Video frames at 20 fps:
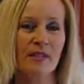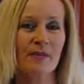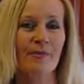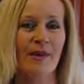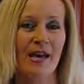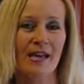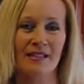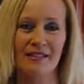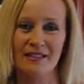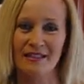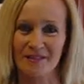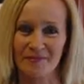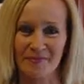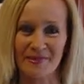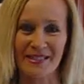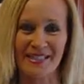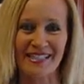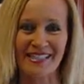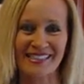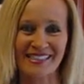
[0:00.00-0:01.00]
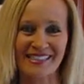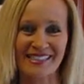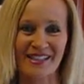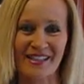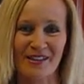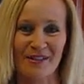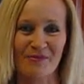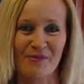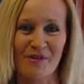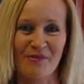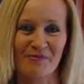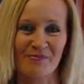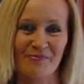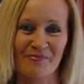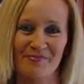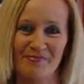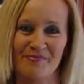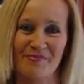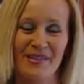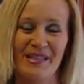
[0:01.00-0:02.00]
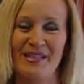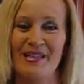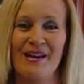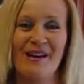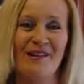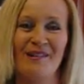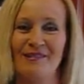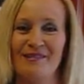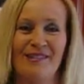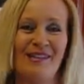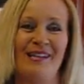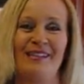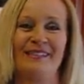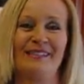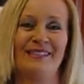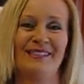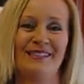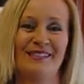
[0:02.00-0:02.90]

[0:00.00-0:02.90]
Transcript: them out a little bit so they won't be all like